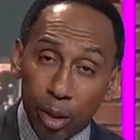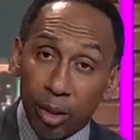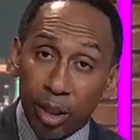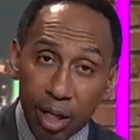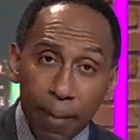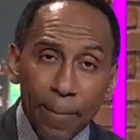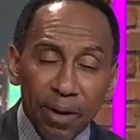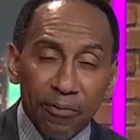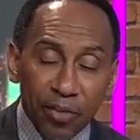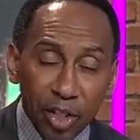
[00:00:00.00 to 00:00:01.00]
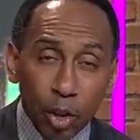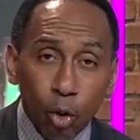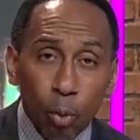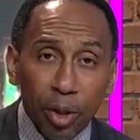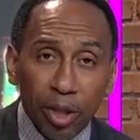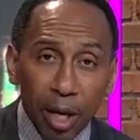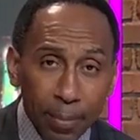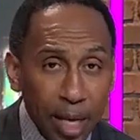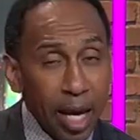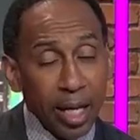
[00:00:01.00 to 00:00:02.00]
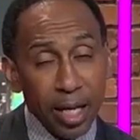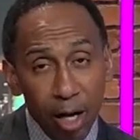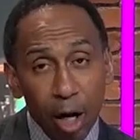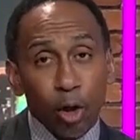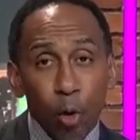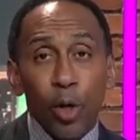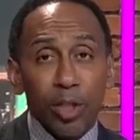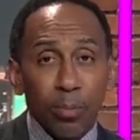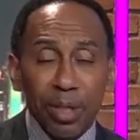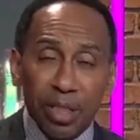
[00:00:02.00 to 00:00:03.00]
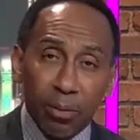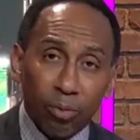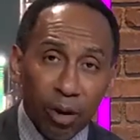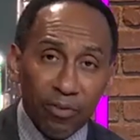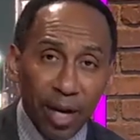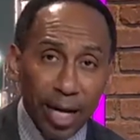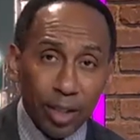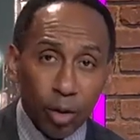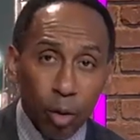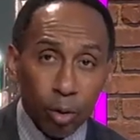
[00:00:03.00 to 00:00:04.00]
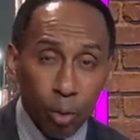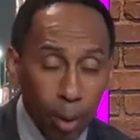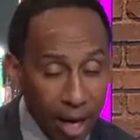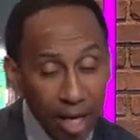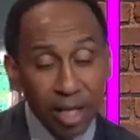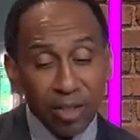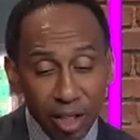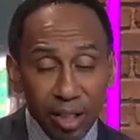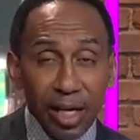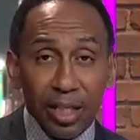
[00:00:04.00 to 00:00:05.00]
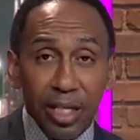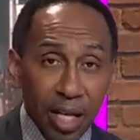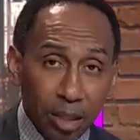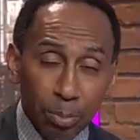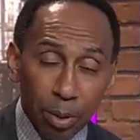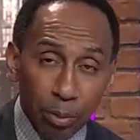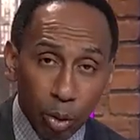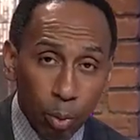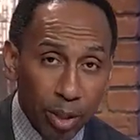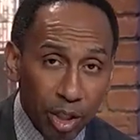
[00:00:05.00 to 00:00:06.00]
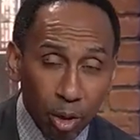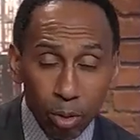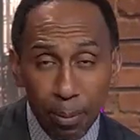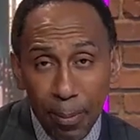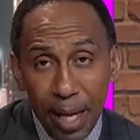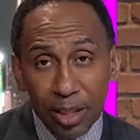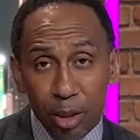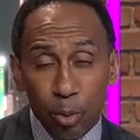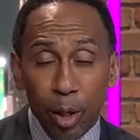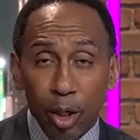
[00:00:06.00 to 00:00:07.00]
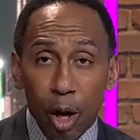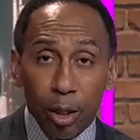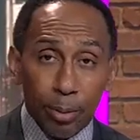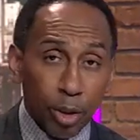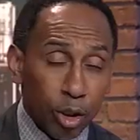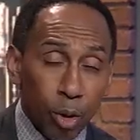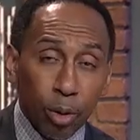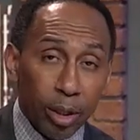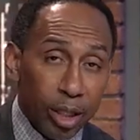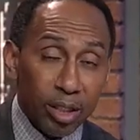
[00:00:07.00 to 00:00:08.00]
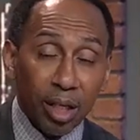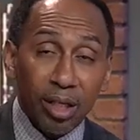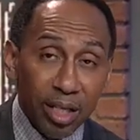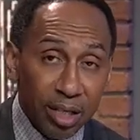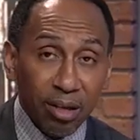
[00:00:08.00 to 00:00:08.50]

They're going to get a bit physical with him, and there are going to be some rough nights along the way, just like the Knicks put him through when he showed up at Madison Square Garden, because you're going against an